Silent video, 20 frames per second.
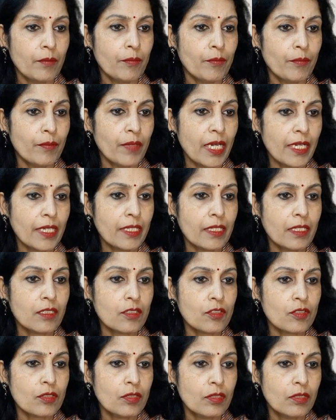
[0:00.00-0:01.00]

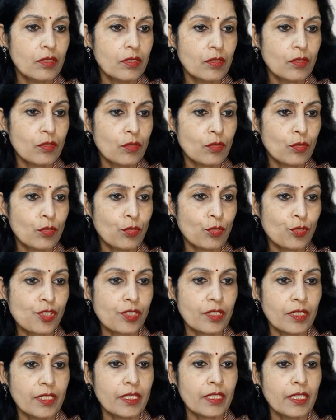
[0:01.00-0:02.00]
minus
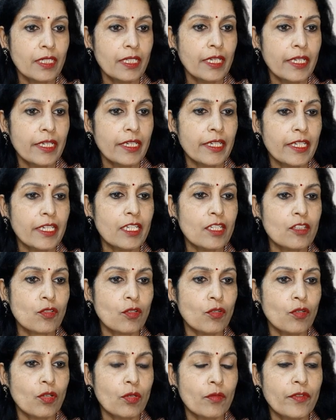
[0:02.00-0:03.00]
quotient is
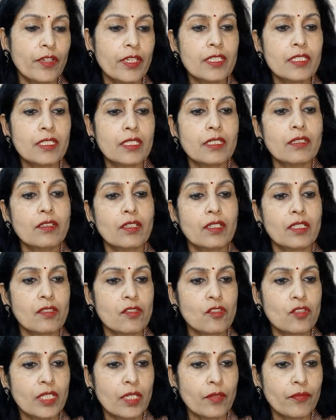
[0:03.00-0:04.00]
always a
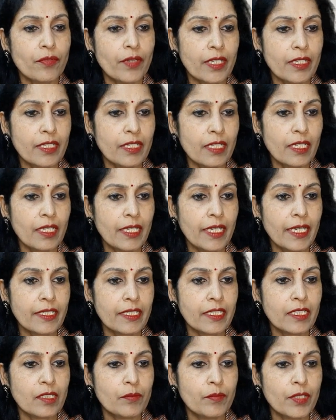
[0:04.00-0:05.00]
constant factor. Let
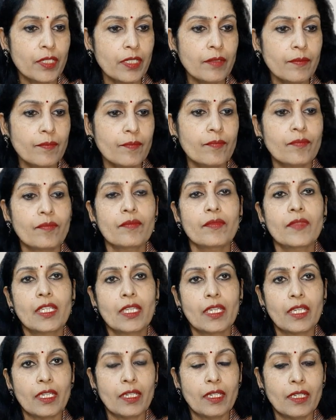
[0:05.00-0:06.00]
it be
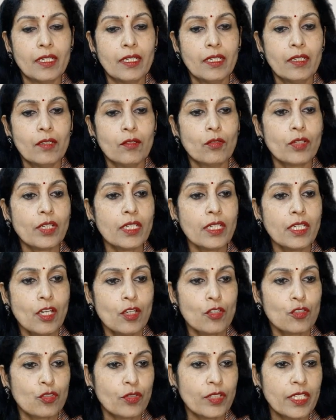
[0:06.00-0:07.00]
k. Okay.
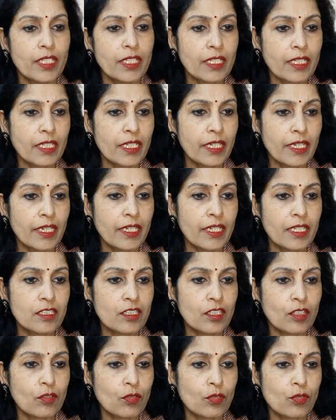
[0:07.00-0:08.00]
So here k is
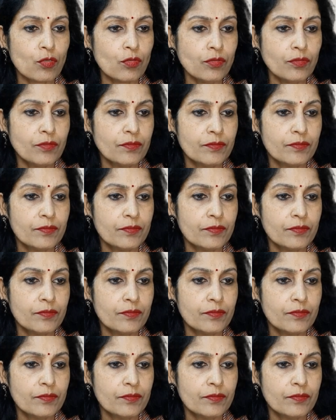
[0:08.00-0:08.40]
equal to